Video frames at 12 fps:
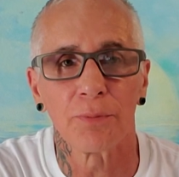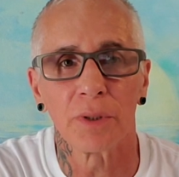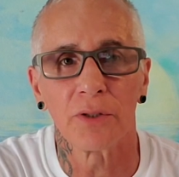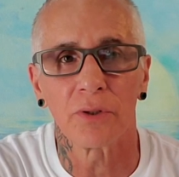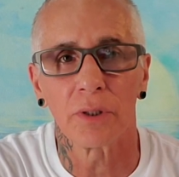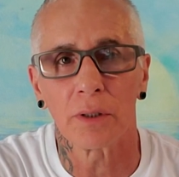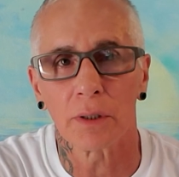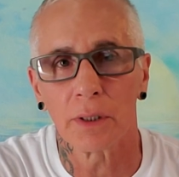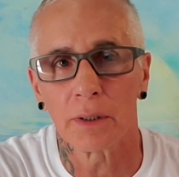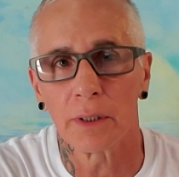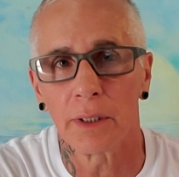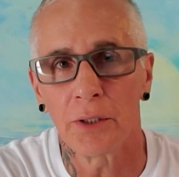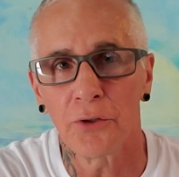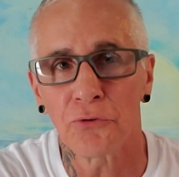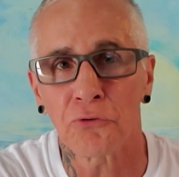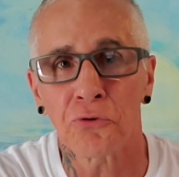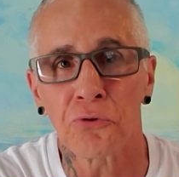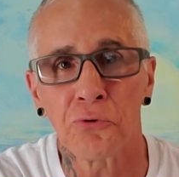but it
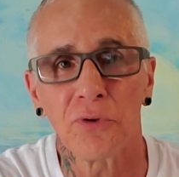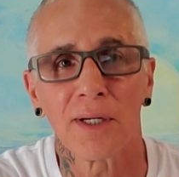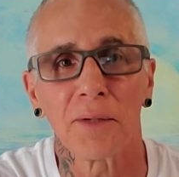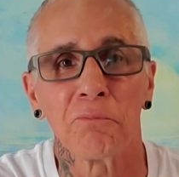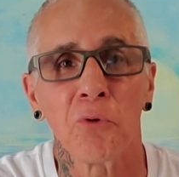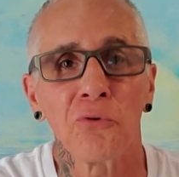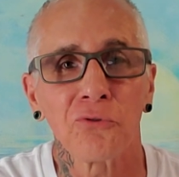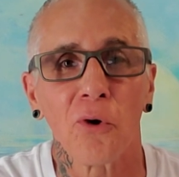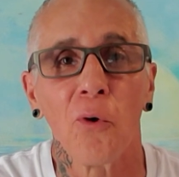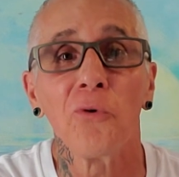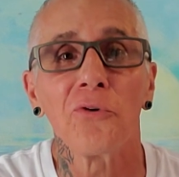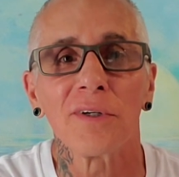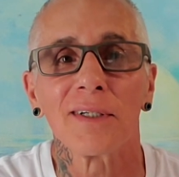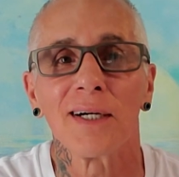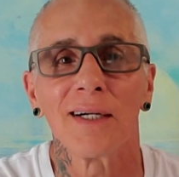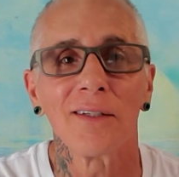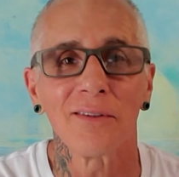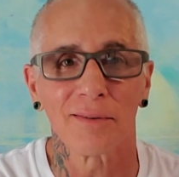is true that most older
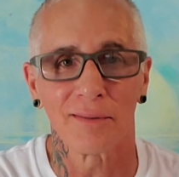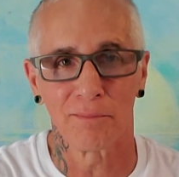guys